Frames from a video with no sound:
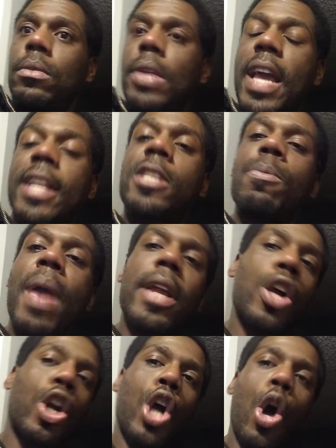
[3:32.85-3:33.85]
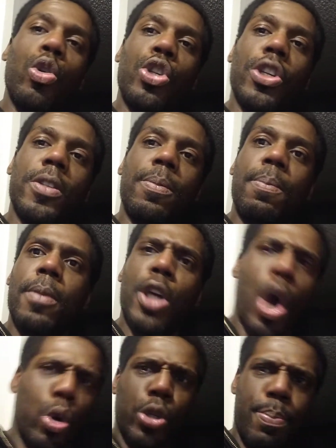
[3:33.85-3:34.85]
And it's made our coaches
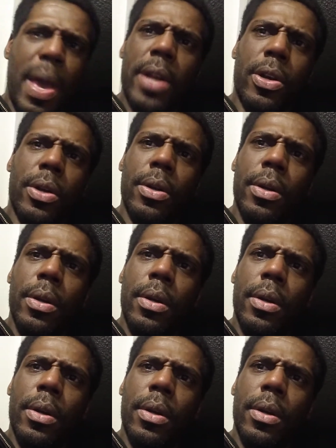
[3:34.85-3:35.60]
coach better.